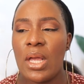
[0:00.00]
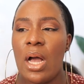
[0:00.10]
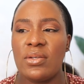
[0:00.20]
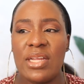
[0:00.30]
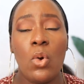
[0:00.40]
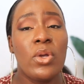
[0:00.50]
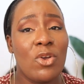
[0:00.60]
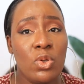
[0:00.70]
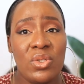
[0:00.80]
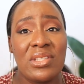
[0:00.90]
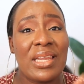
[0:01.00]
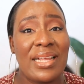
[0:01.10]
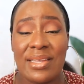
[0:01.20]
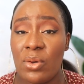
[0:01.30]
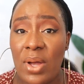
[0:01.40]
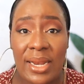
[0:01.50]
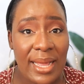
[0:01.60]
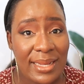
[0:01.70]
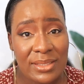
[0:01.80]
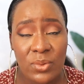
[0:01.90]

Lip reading: I was like, okay, go to his class and go and ask.